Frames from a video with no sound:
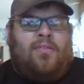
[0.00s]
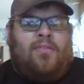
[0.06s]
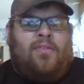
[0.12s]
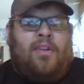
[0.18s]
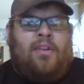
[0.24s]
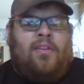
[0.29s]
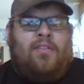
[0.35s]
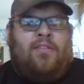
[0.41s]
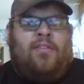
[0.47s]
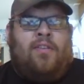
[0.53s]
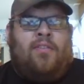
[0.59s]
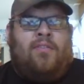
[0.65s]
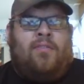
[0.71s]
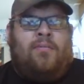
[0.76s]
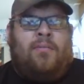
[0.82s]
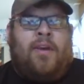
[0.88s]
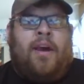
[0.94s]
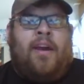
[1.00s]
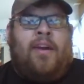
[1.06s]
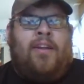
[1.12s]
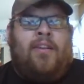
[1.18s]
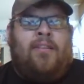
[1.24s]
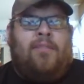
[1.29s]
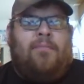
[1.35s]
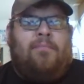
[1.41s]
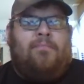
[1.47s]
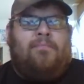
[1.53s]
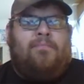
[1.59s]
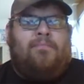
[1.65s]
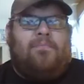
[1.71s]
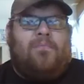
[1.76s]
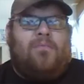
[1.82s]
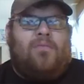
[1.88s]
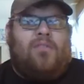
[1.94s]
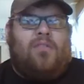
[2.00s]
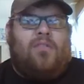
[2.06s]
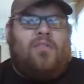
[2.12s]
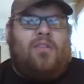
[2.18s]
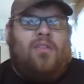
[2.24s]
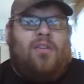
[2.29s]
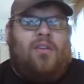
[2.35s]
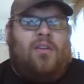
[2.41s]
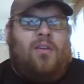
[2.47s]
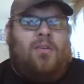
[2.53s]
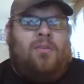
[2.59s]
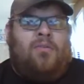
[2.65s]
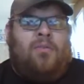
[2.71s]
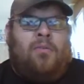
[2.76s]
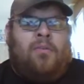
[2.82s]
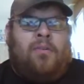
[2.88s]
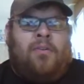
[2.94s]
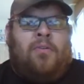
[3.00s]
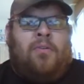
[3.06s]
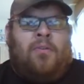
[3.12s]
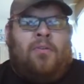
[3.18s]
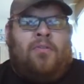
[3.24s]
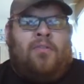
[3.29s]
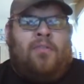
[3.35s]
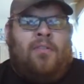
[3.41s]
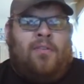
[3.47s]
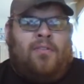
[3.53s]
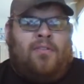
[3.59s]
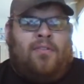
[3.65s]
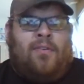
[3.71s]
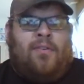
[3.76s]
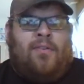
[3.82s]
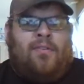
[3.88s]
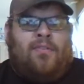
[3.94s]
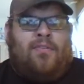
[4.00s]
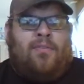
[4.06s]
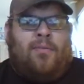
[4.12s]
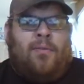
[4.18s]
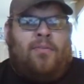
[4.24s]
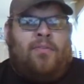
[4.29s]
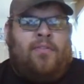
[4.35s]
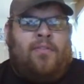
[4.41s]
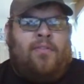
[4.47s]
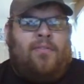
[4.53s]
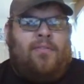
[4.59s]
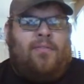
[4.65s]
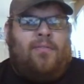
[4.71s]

hidden stuff behind it. So when you use it, it's very swift.